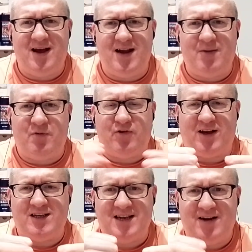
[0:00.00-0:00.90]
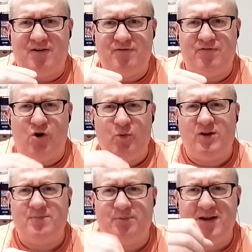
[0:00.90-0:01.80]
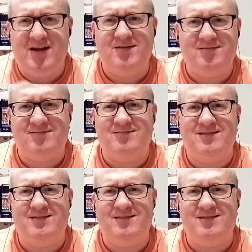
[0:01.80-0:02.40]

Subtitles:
and then we've got a centre forward playing.